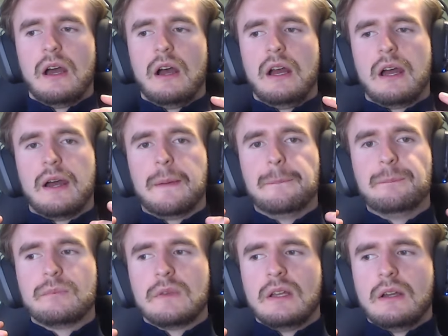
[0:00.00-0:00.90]
uh,
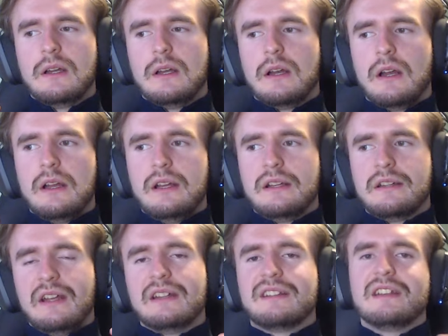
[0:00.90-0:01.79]

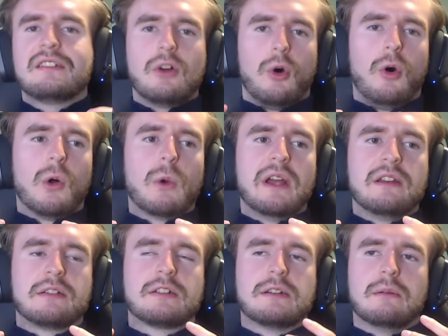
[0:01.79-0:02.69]
it isn't always